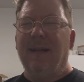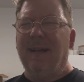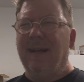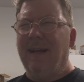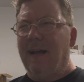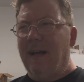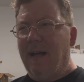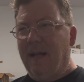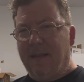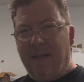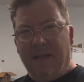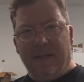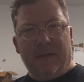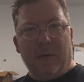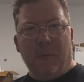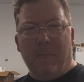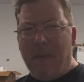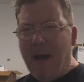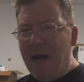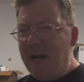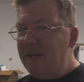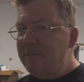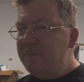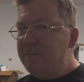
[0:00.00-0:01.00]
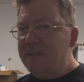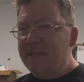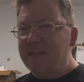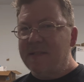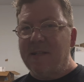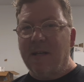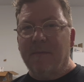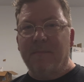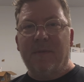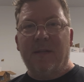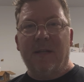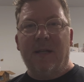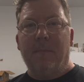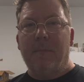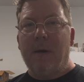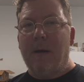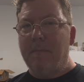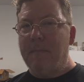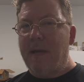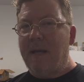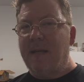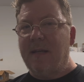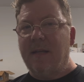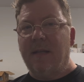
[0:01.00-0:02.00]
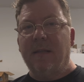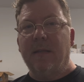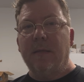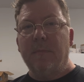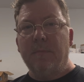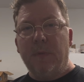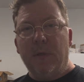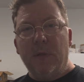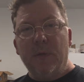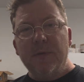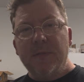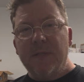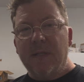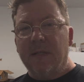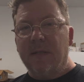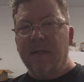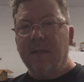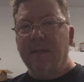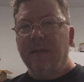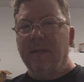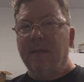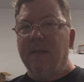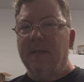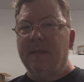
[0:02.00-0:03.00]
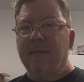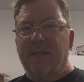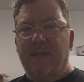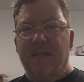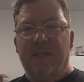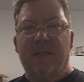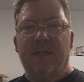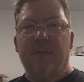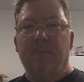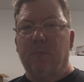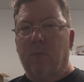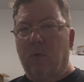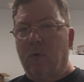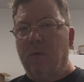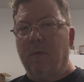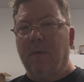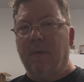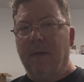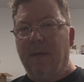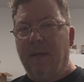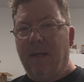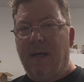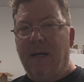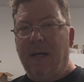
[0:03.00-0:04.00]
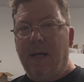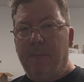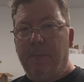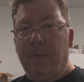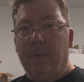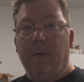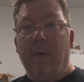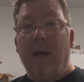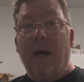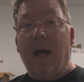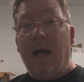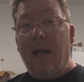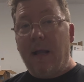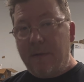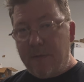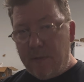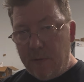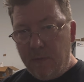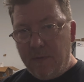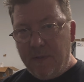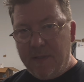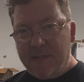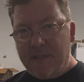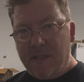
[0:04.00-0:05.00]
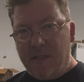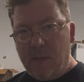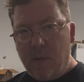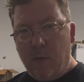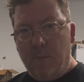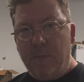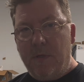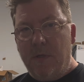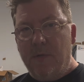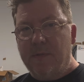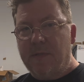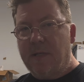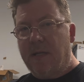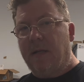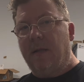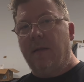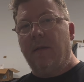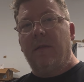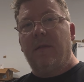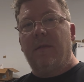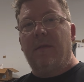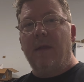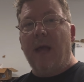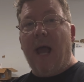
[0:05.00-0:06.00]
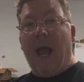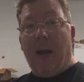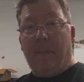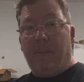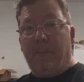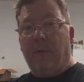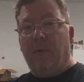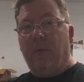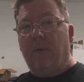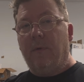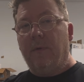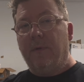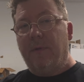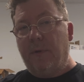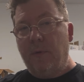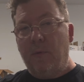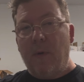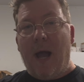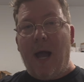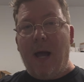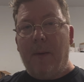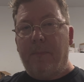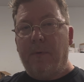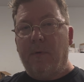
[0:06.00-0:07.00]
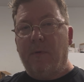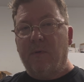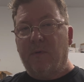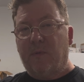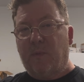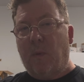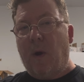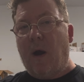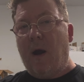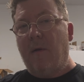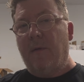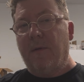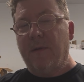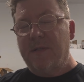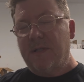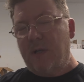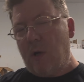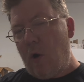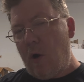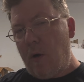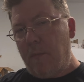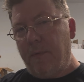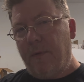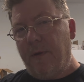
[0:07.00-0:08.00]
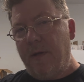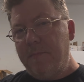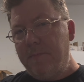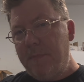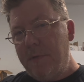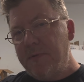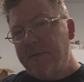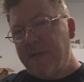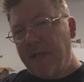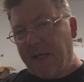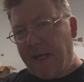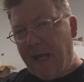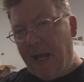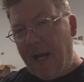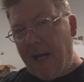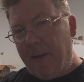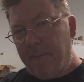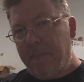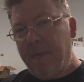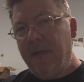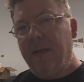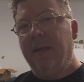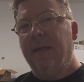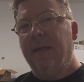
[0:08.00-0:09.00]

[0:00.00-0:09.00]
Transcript: I think there might have been something about making the music system more reliable. I do listen to music through Apple's wireless CarPlay music app.